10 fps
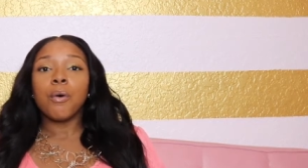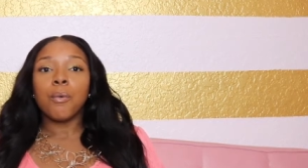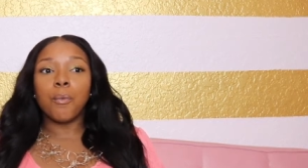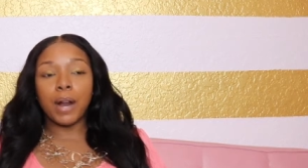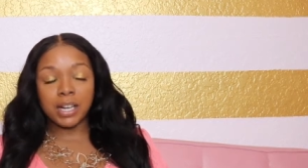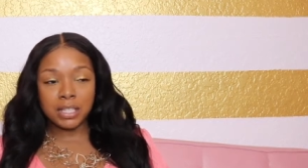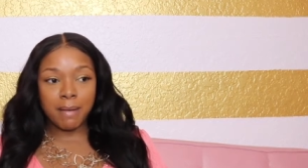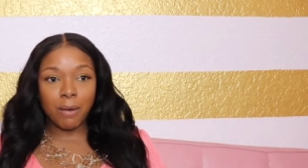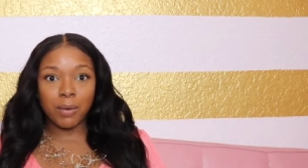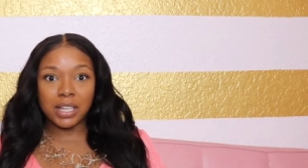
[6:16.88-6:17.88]
Where does
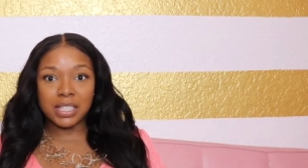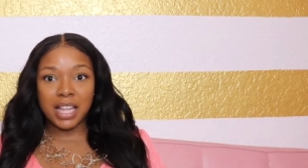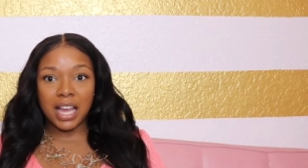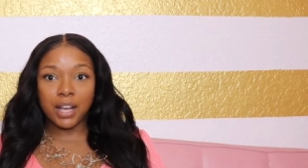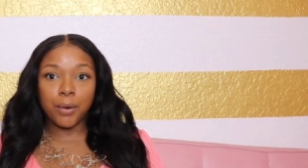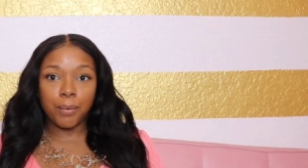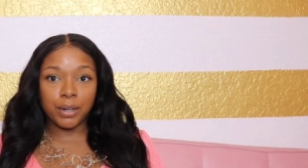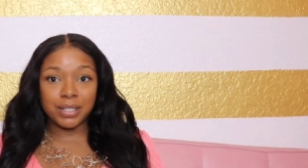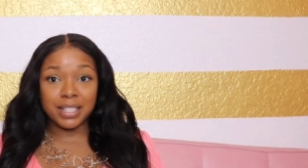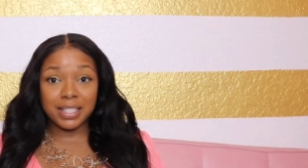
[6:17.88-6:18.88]
my real estate
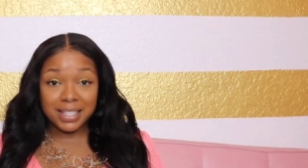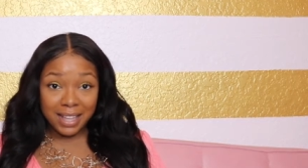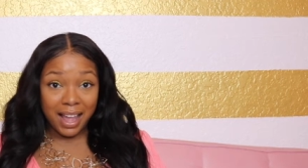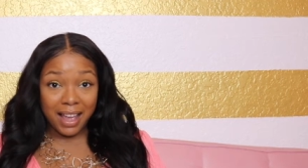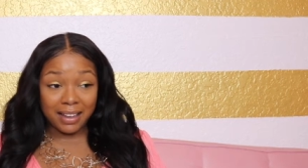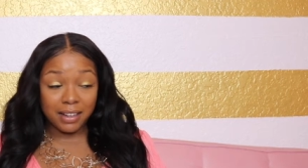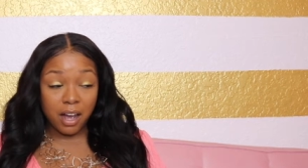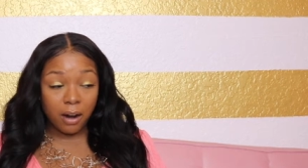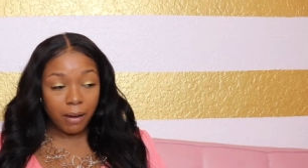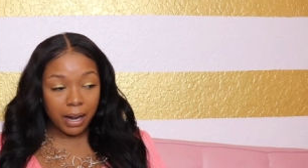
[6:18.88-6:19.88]
career stand?
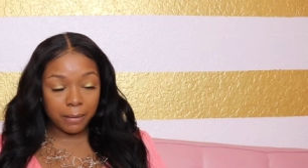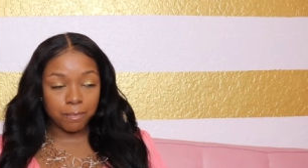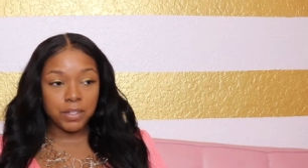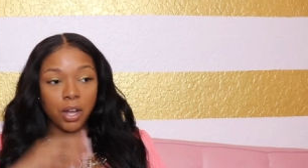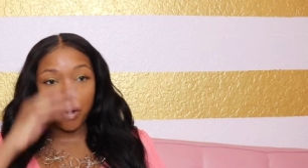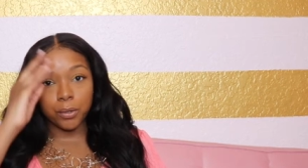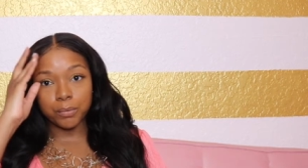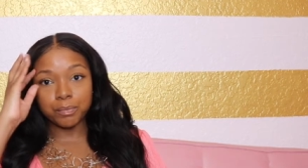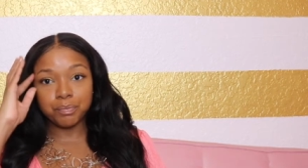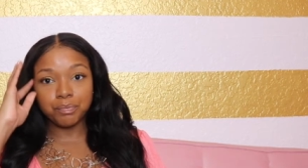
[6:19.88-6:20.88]
All right, so